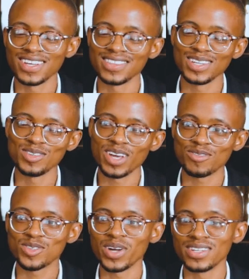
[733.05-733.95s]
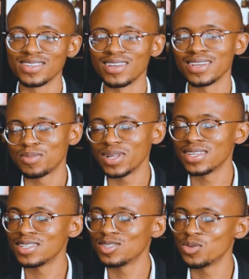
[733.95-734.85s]
And then you have to
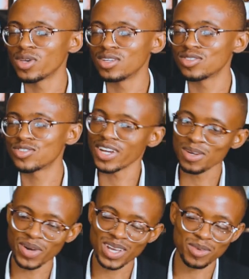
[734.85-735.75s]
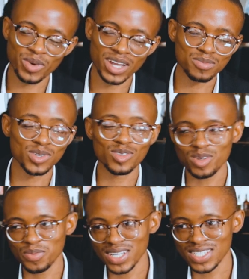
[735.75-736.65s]
explain that you can trademark a brand but
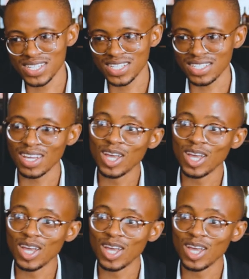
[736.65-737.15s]
not patent it.